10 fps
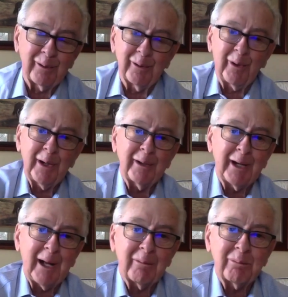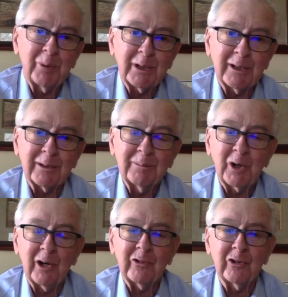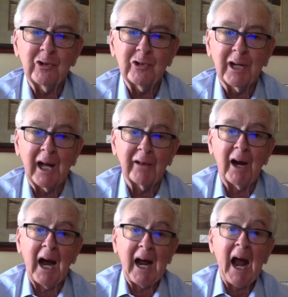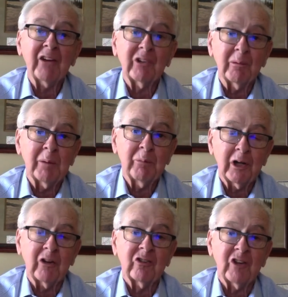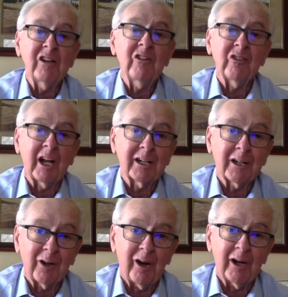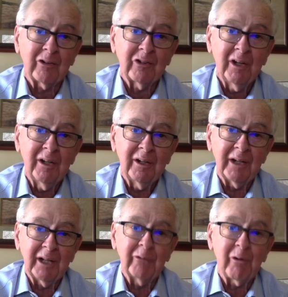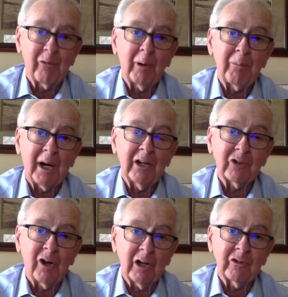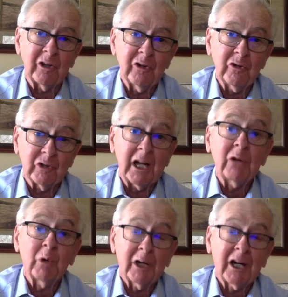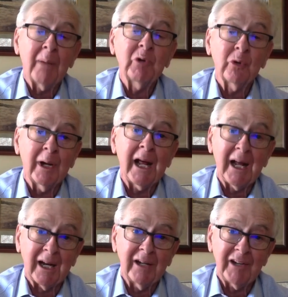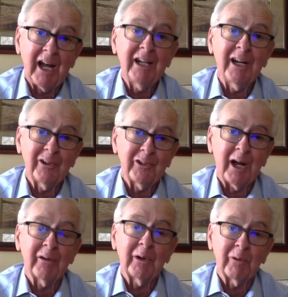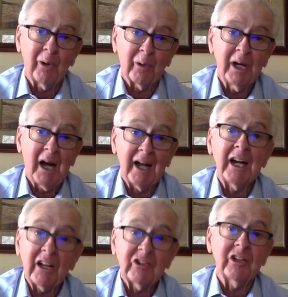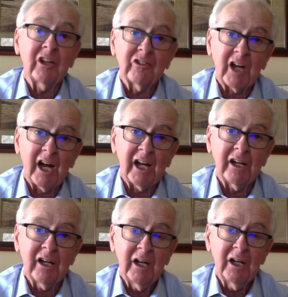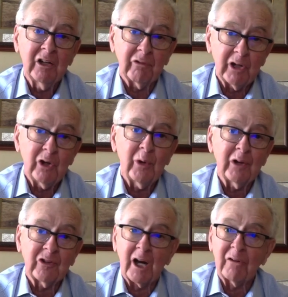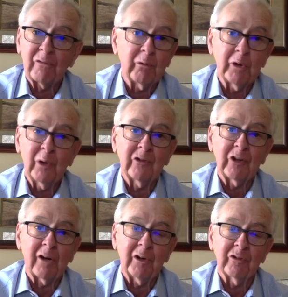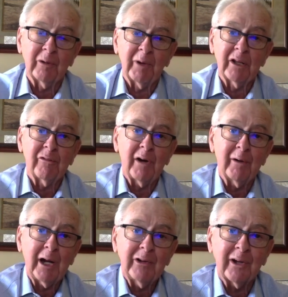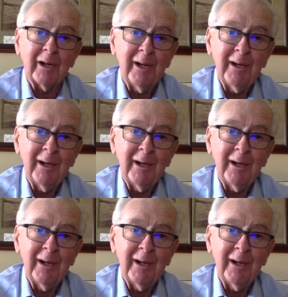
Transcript: lawyer that helped put the Constitution together, I asked him to put a sunset clause in the Reform Party's constitution, it would come to an end 10 years down the road unless it decided to renew itself or renew itself on some other foundation.